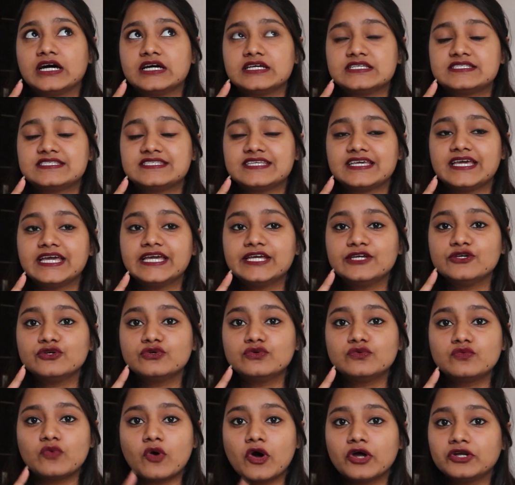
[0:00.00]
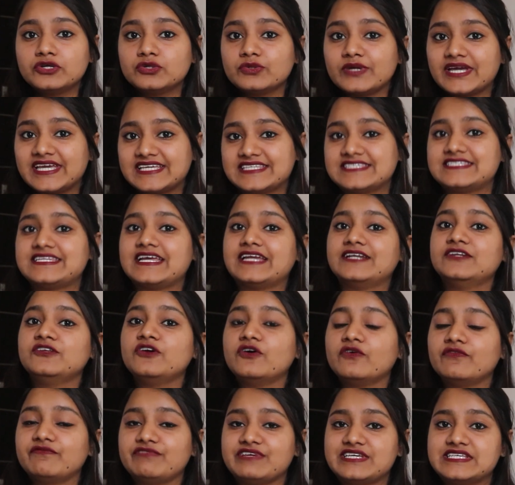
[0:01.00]
Say you want to extend
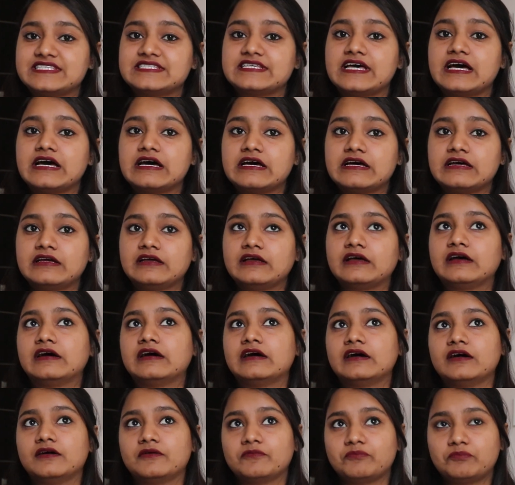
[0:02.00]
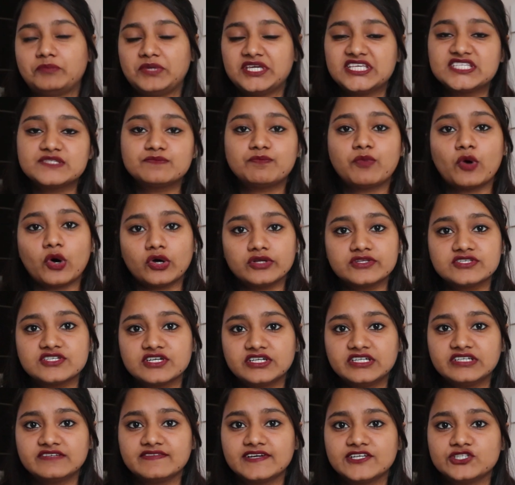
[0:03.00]
your visa, be
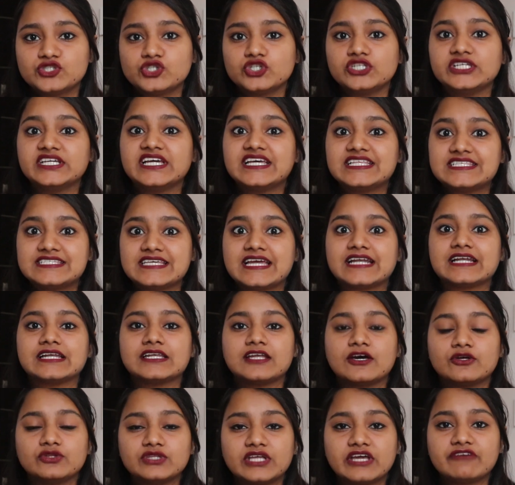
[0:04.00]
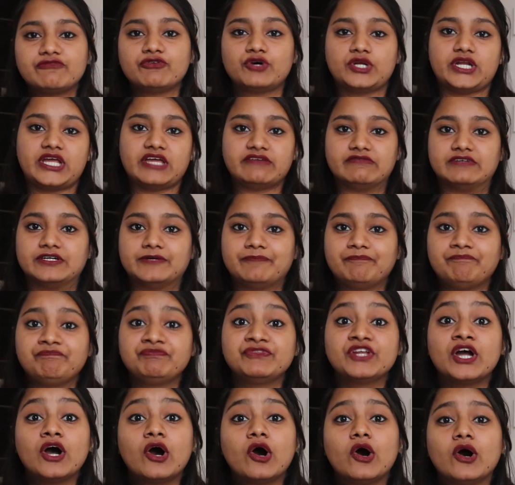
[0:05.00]
sponsored eventually and settle down there forever.
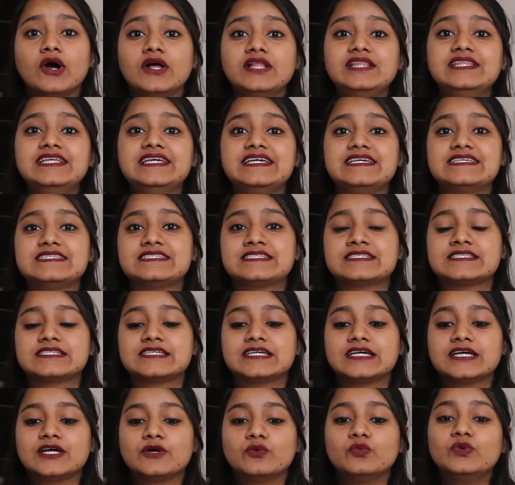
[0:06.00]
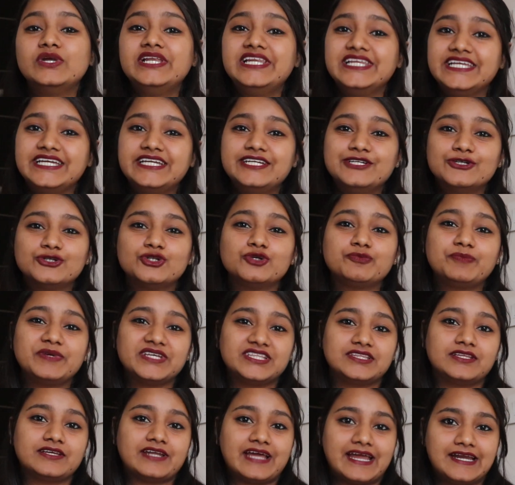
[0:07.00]
All these will lead you to
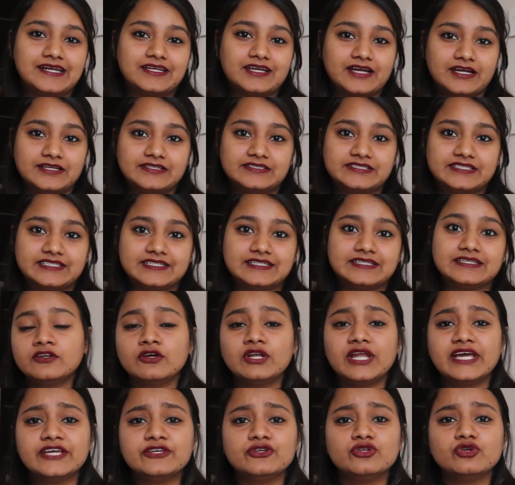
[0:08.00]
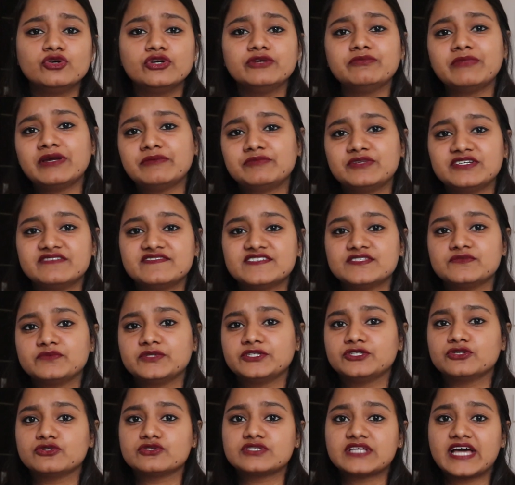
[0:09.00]
pick the right country. Now, like in my previous
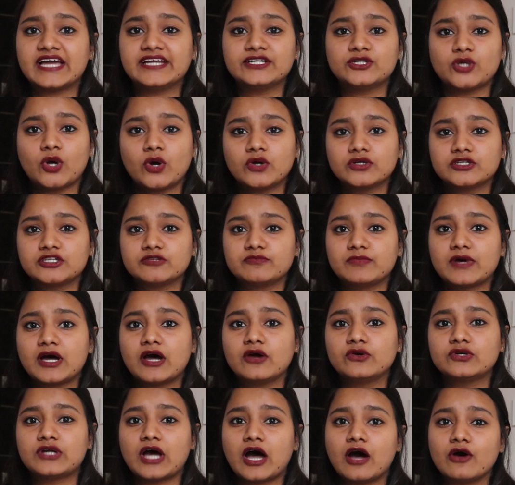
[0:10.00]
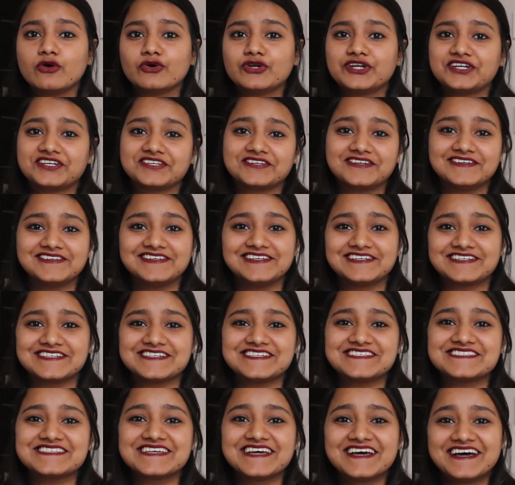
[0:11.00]
videos, I talked about how critical it
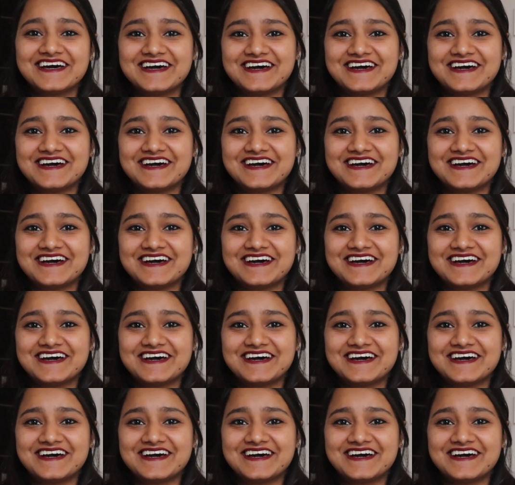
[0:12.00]
is